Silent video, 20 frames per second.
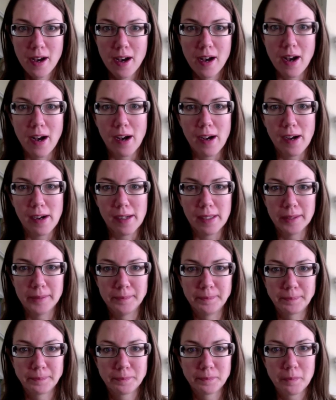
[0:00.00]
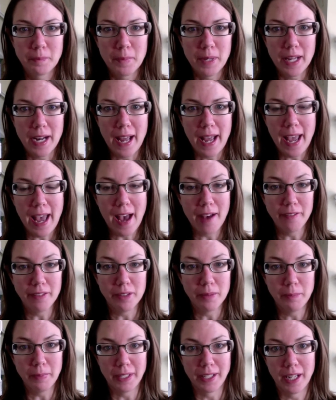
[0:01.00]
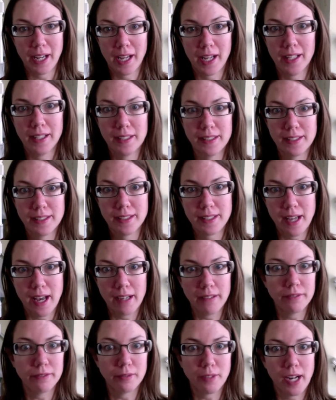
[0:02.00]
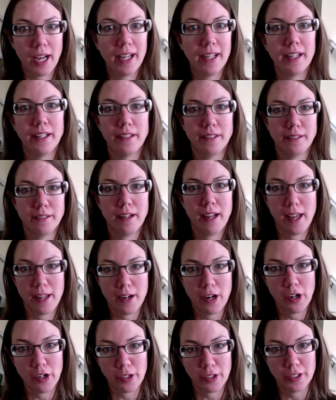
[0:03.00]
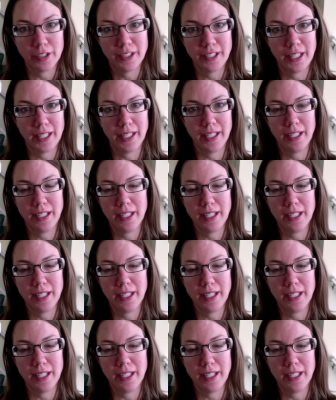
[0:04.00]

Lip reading: but I haven't because I've read and heard that